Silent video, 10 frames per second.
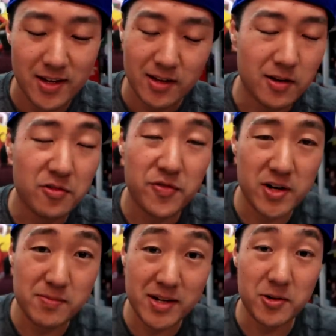A lot of
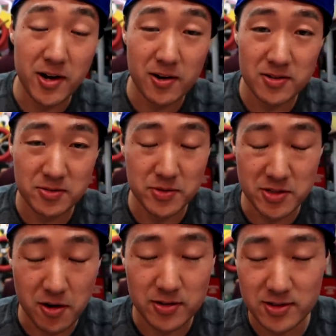fundamental errors from the
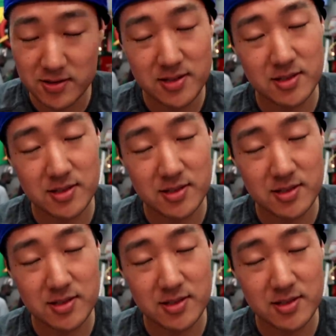Dodgers.